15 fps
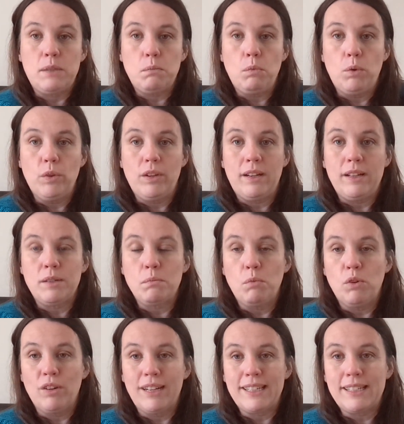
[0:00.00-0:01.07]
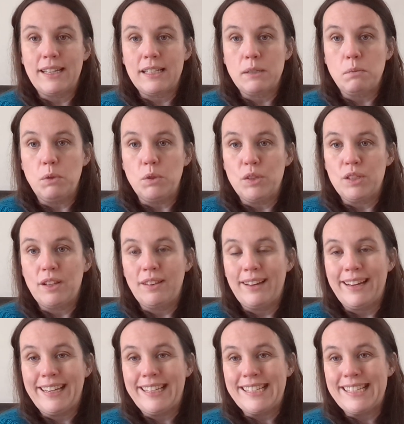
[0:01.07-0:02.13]
more that it's more accessible so that
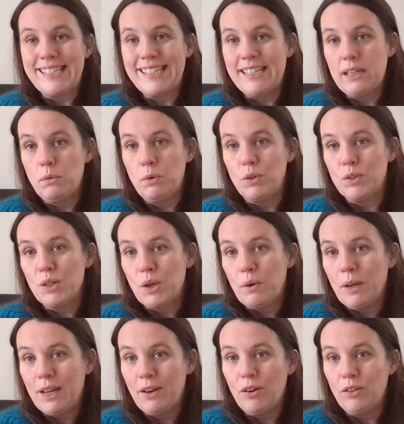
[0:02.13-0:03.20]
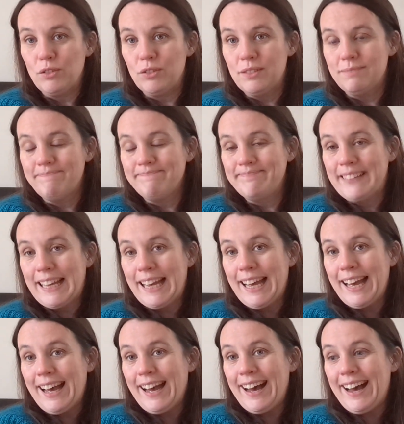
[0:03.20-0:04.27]
I can see what's going
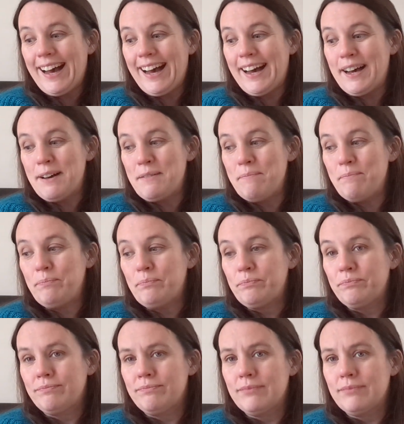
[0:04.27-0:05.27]
on.